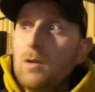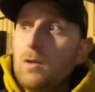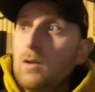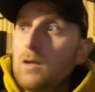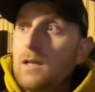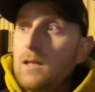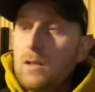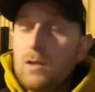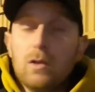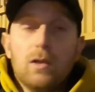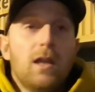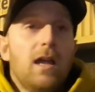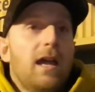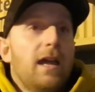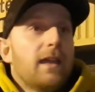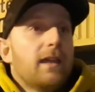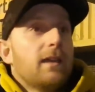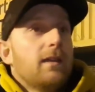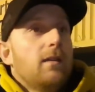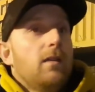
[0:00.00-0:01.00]
But it looked
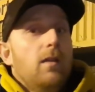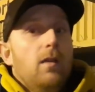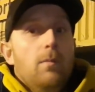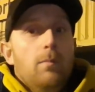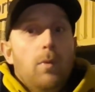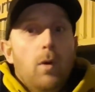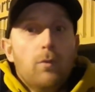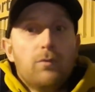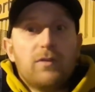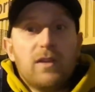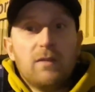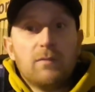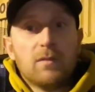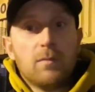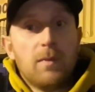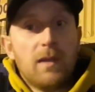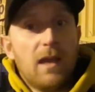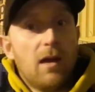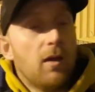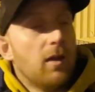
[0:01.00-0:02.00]
like both teams
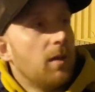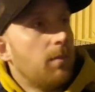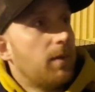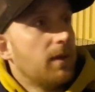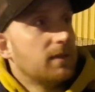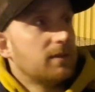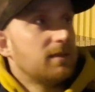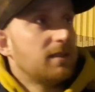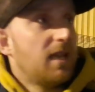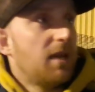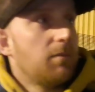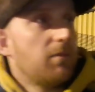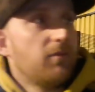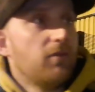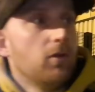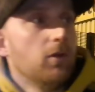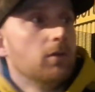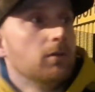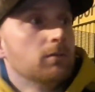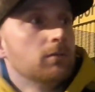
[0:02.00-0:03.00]
have been out on the piss the night
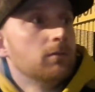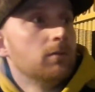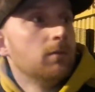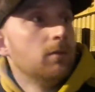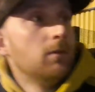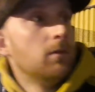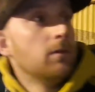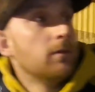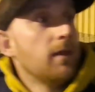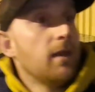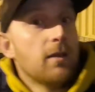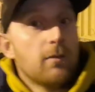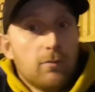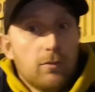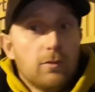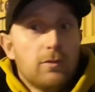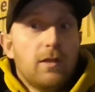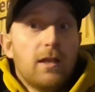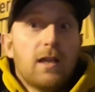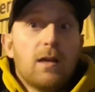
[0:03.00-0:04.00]
before. But
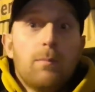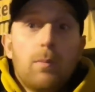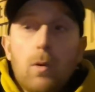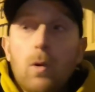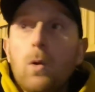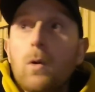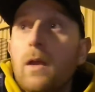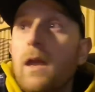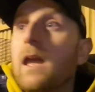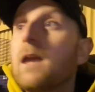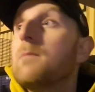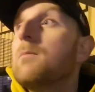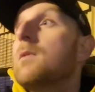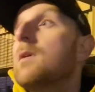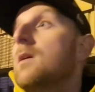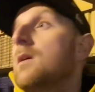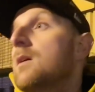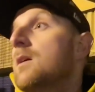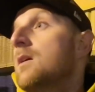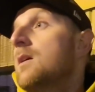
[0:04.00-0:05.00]
it looked like a poor game.
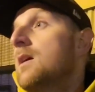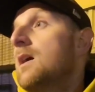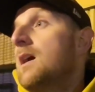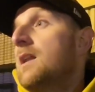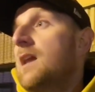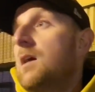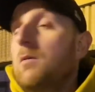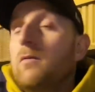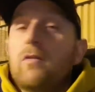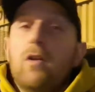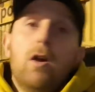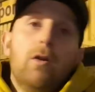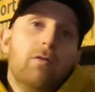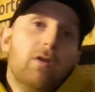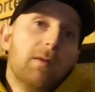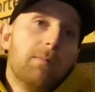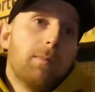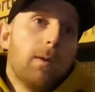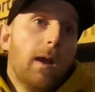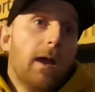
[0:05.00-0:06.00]
And now we've got a
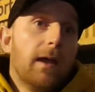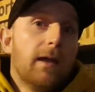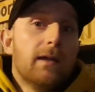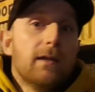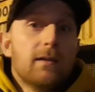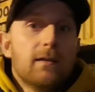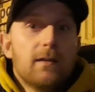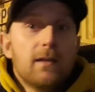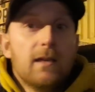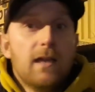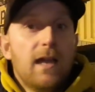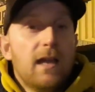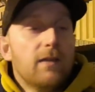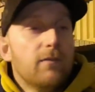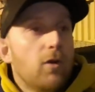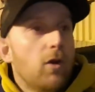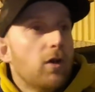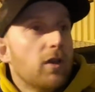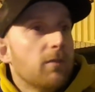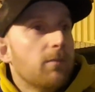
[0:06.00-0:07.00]
replay. United
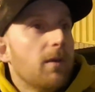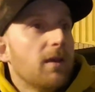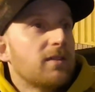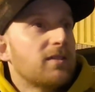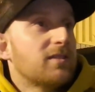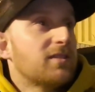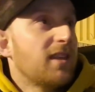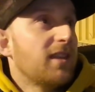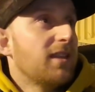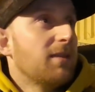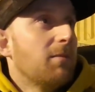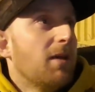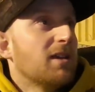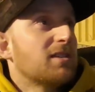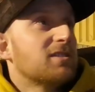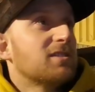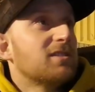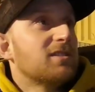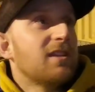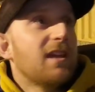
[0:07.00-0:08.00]
have already sent the
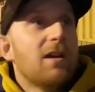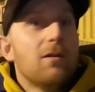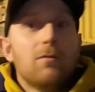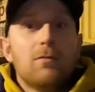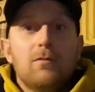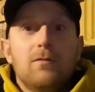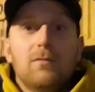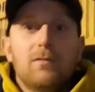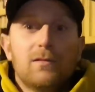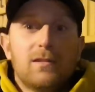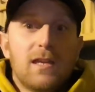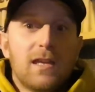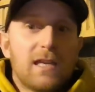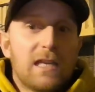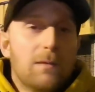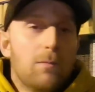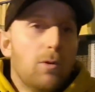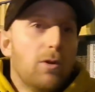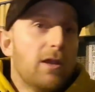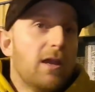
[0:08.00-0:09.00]
messages out,
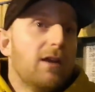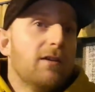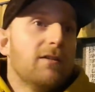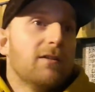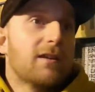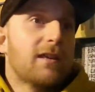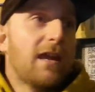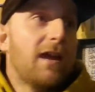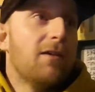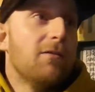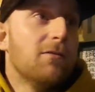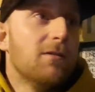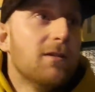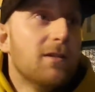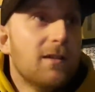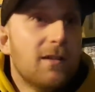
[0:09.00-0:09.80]
taking the money out of your account.